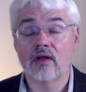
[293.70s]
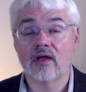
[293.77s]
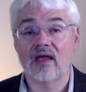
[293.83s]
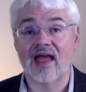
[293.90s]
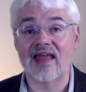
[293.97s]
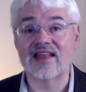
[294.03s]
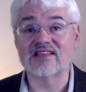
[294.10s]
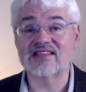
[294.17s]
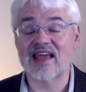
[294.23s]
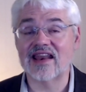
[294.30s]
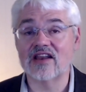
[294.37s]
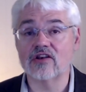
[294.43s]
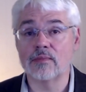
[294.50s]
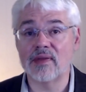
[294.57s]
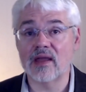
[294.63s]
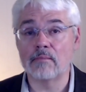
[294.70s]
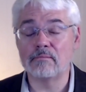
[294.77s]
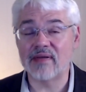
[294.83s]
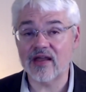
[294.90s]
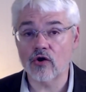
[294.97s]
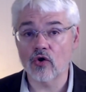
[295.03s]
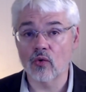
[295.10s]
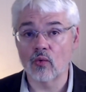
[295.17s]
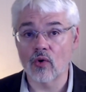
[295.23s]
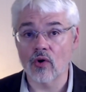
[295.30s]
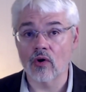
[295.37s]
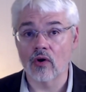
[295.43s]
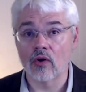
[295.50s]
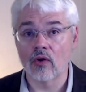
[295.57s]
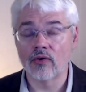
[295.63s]
and it's getting to be a bigger
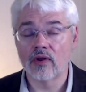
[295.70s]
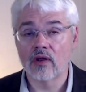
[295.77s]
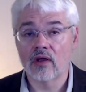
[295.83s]
world.